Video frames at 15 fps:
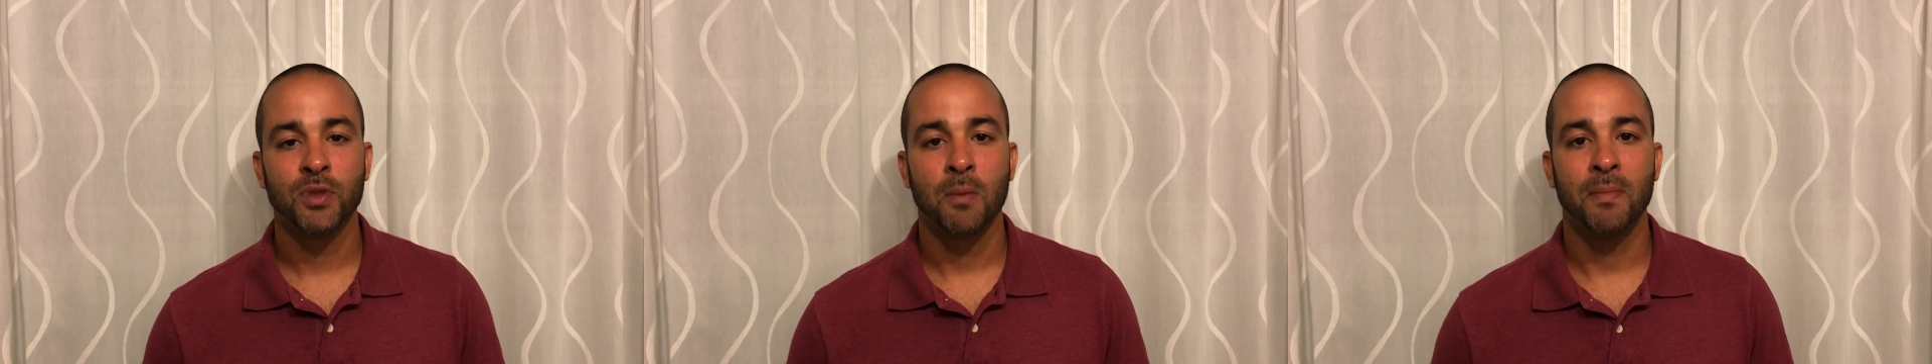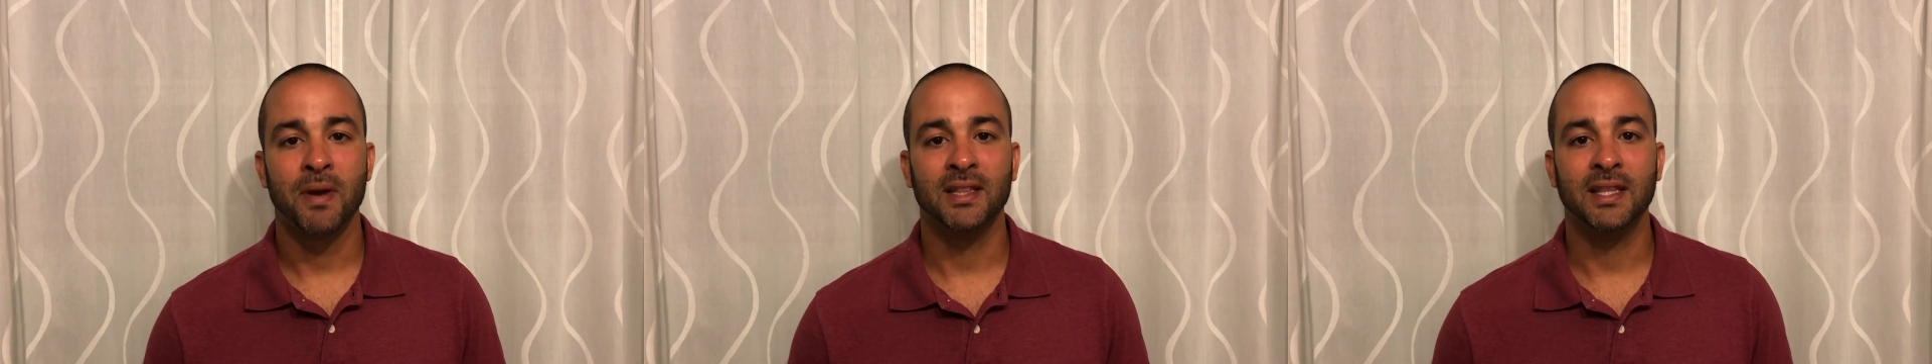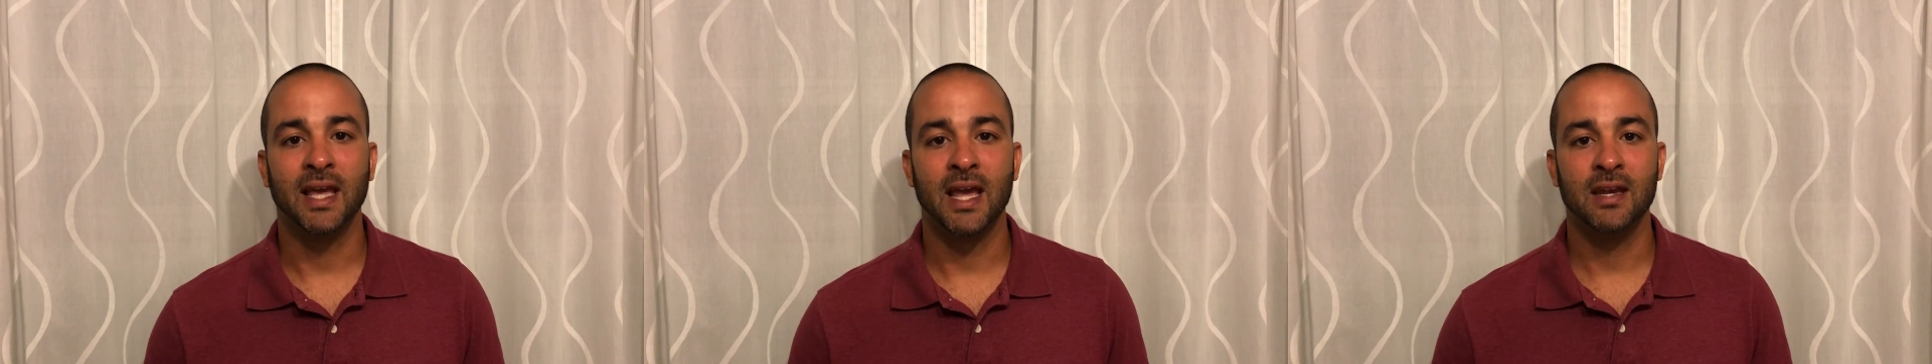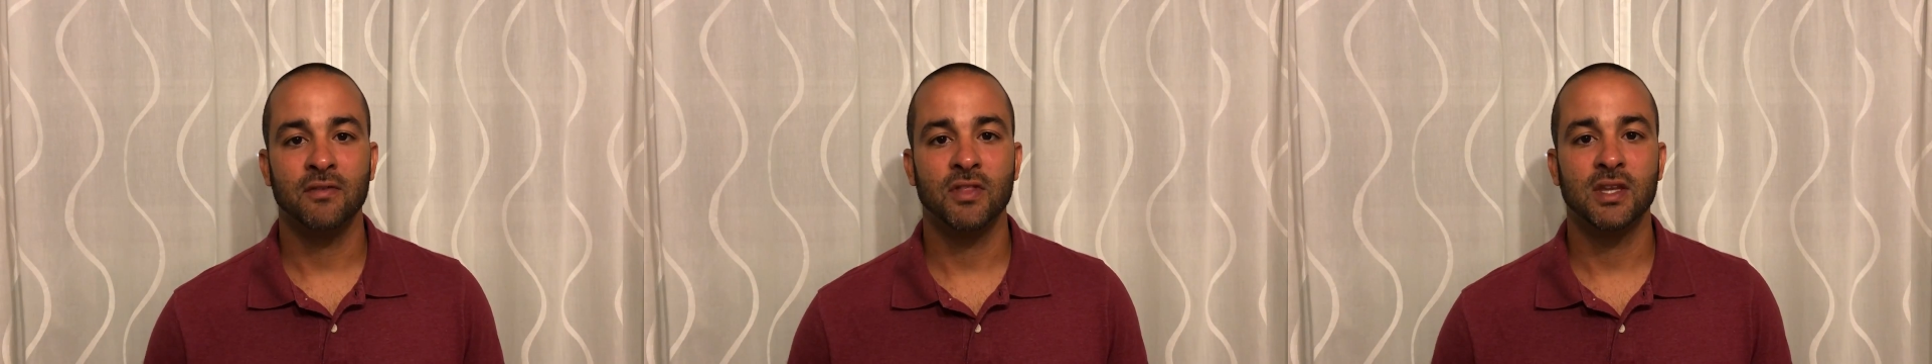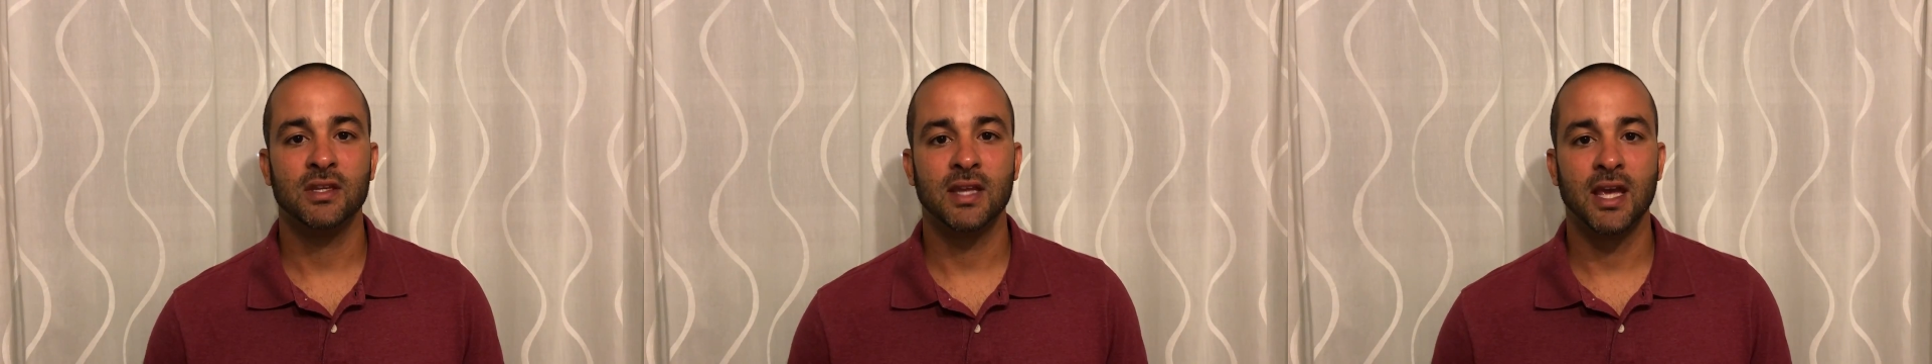but at the end
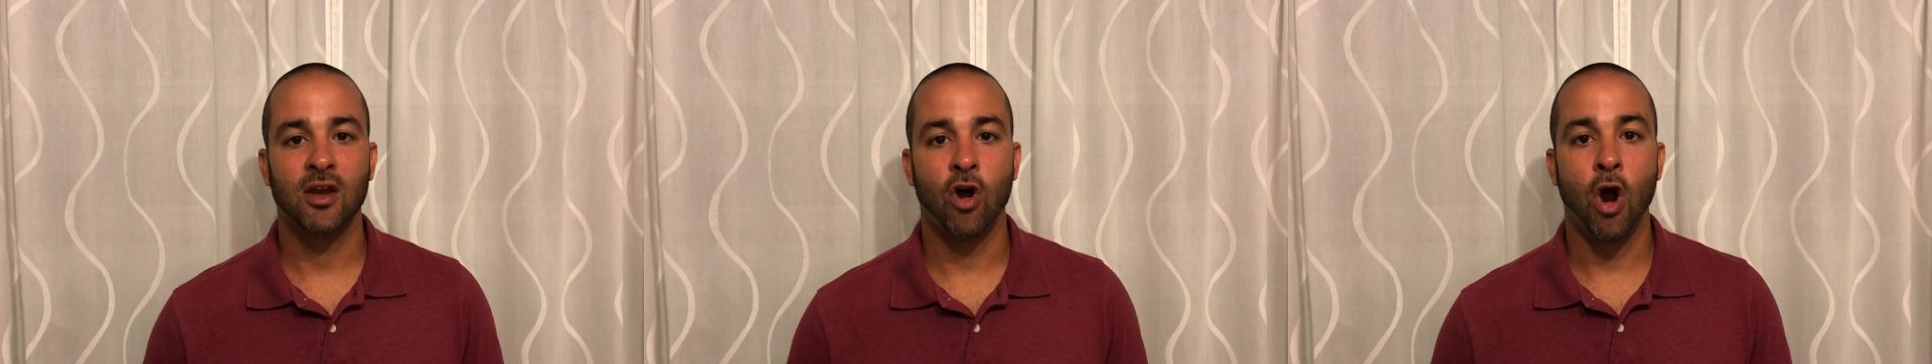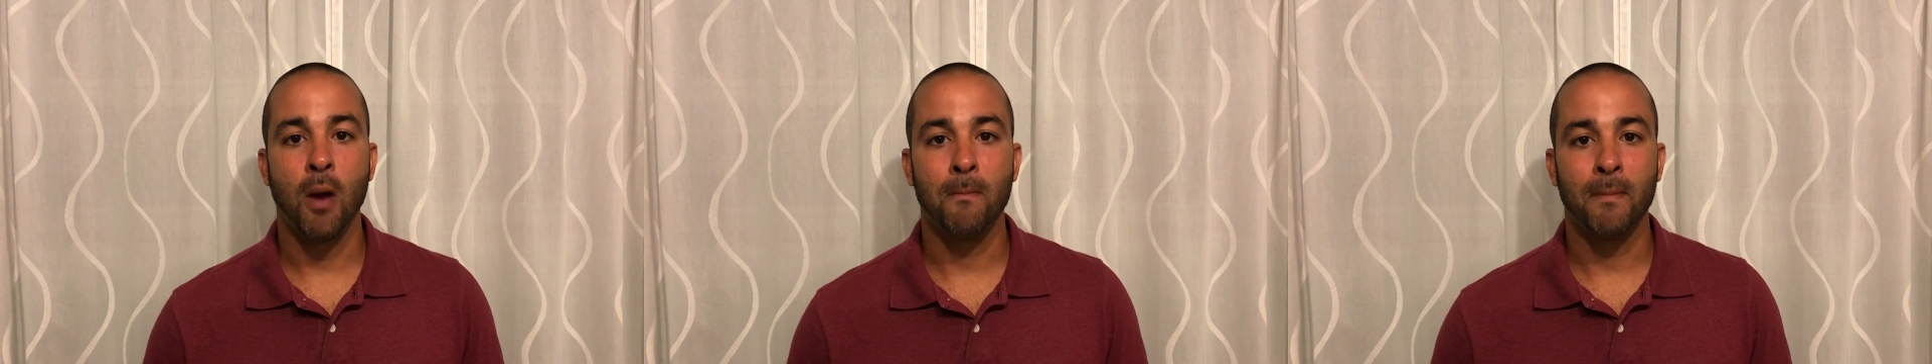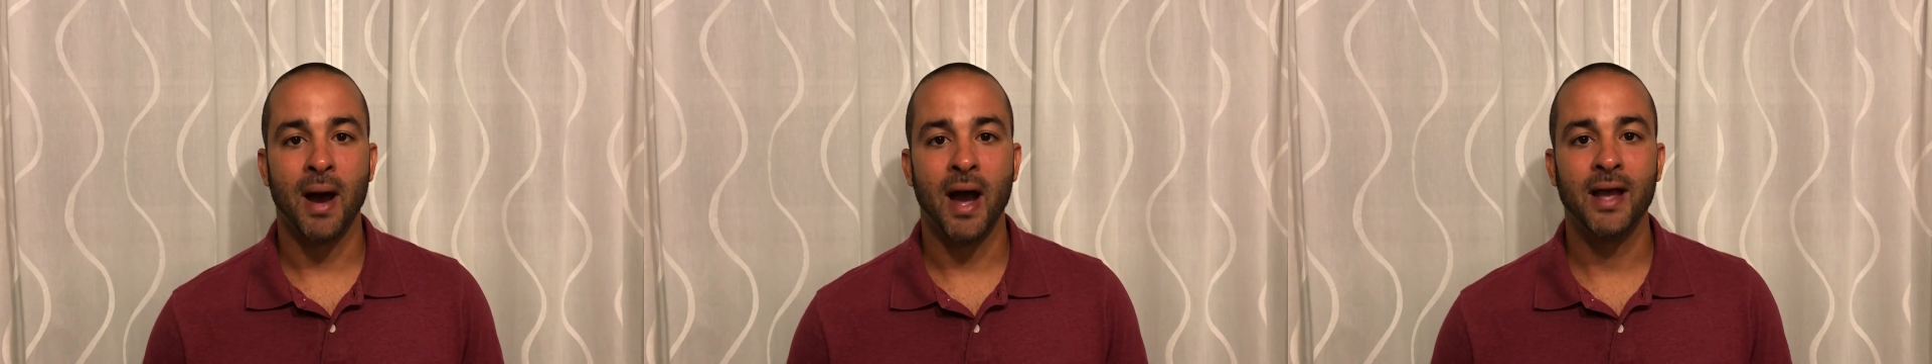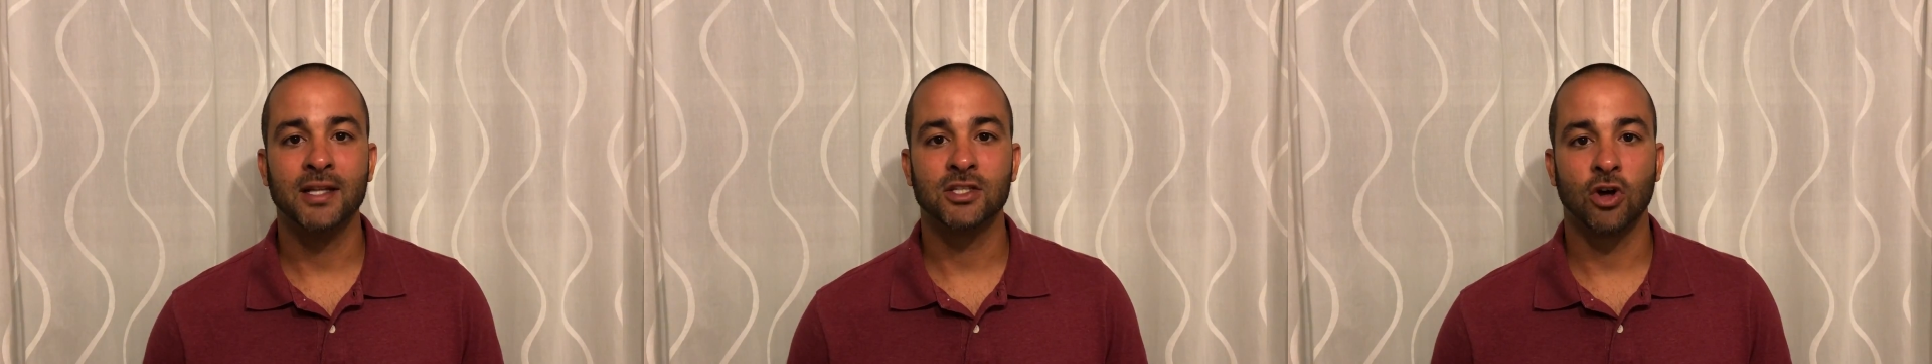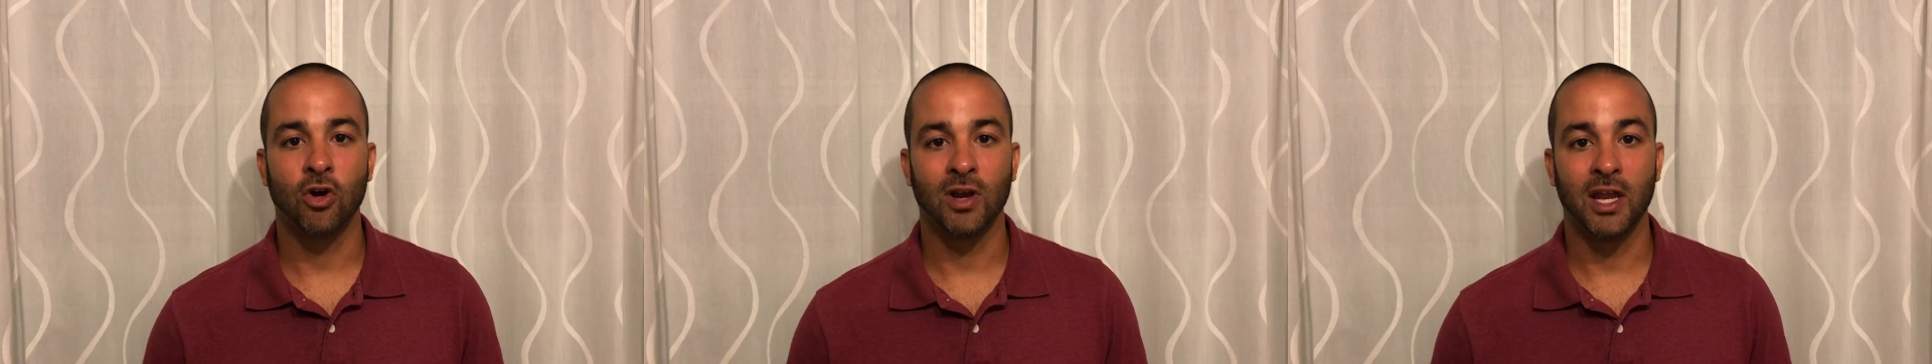of the day, our
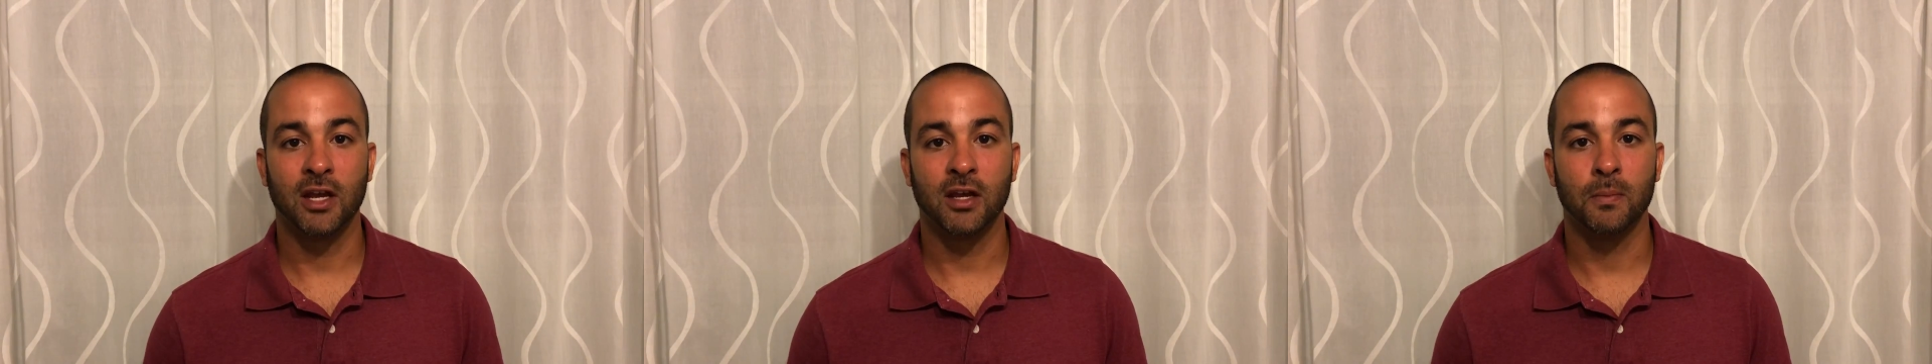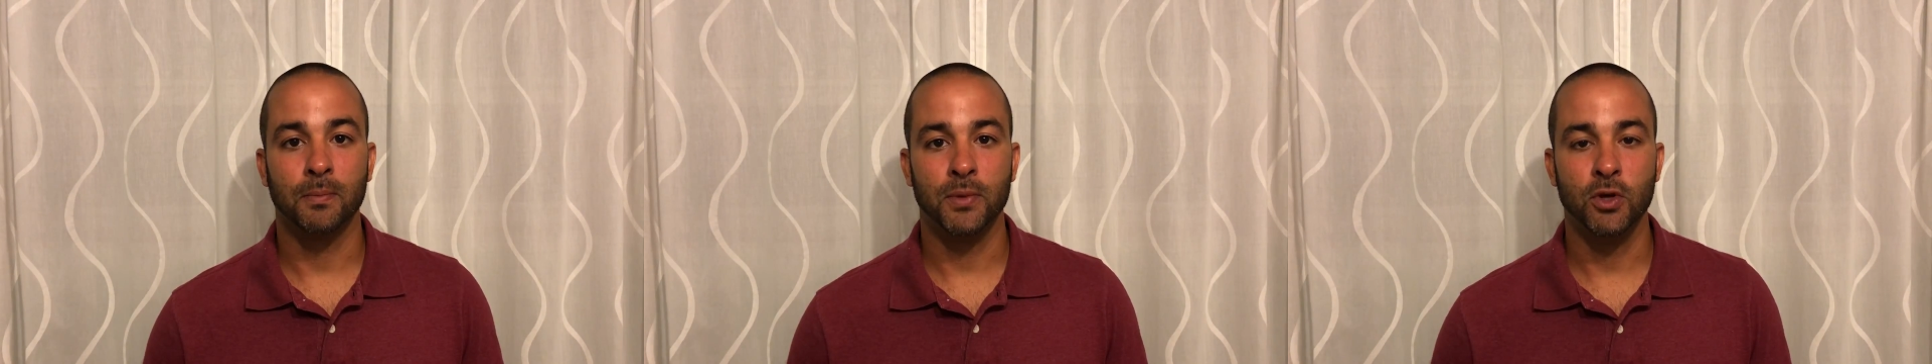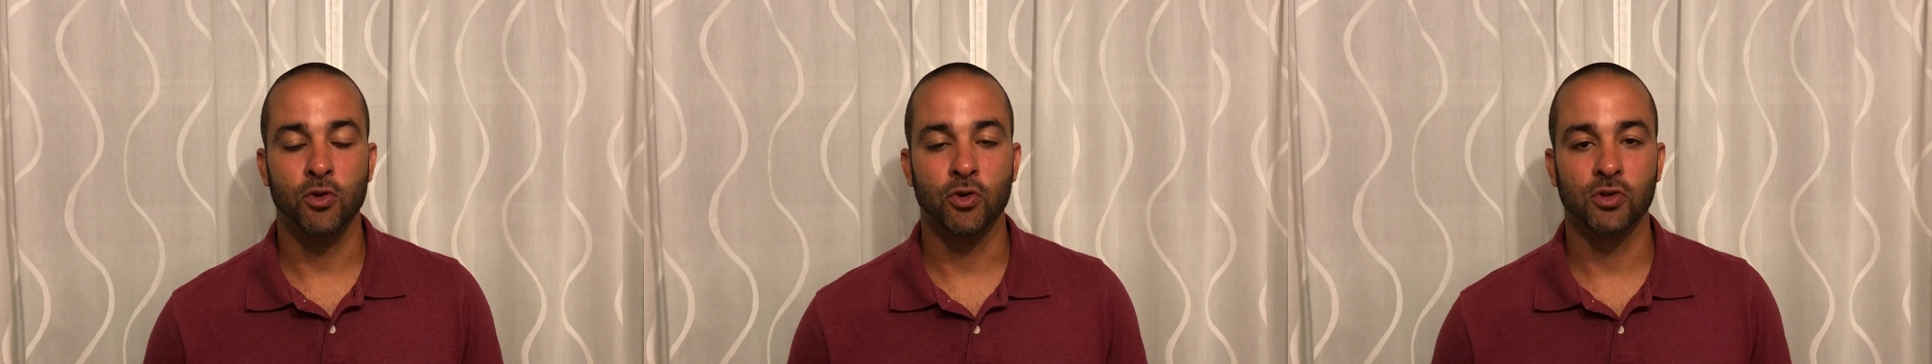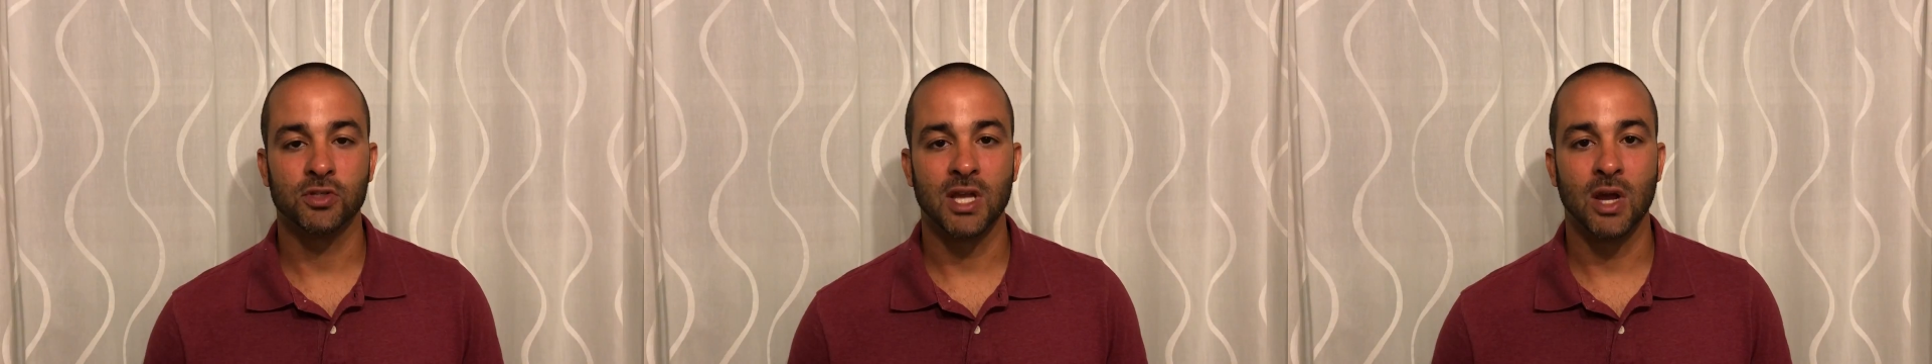minds are like computers,